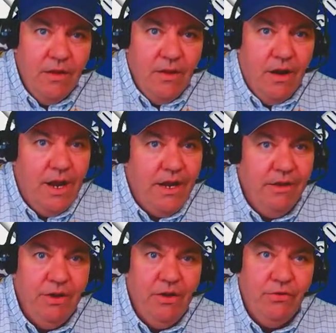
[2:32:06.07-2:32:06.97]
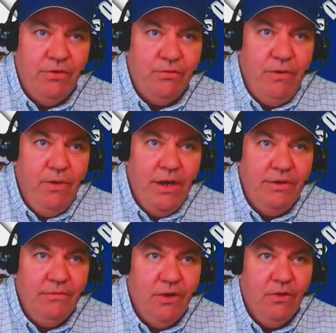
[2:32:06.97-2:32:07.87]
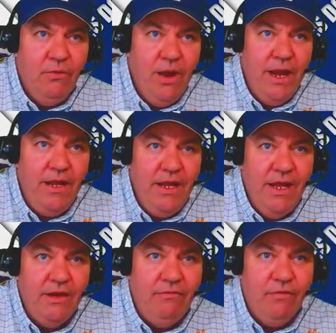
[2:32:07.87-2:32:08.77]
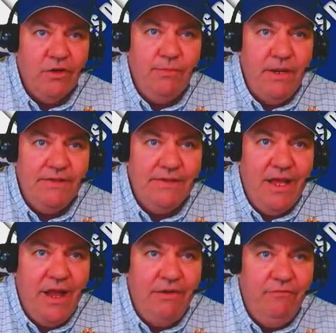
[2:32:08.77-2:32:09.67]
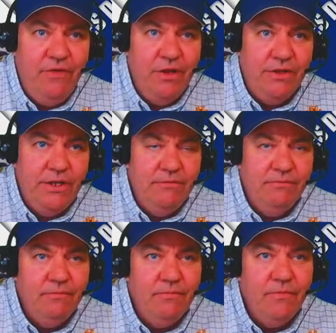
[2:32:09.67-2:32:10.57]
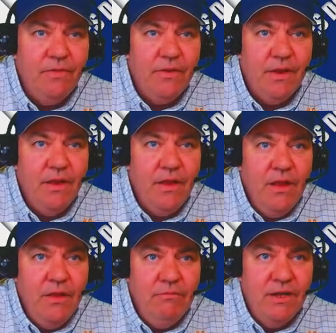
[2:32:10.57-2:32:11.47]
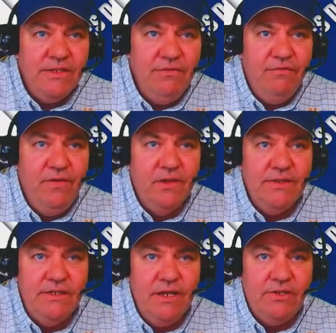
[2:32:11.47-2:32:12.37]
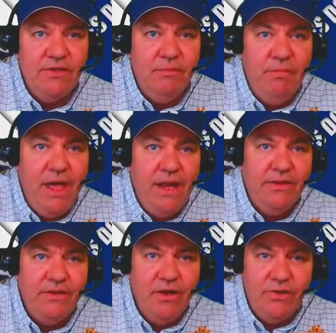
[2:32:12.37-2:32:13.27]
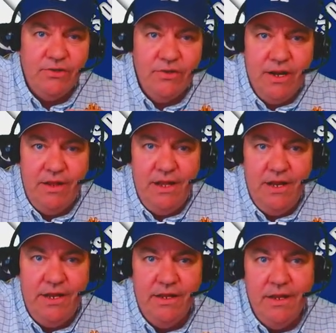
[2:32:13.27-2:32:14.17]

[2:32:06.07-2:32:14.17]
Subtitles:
All right, here we go. The 3-1 on the way. Hit. First base side. Fielded. Muncy fields it, touches the bag, and the Dodgers are out of the inning.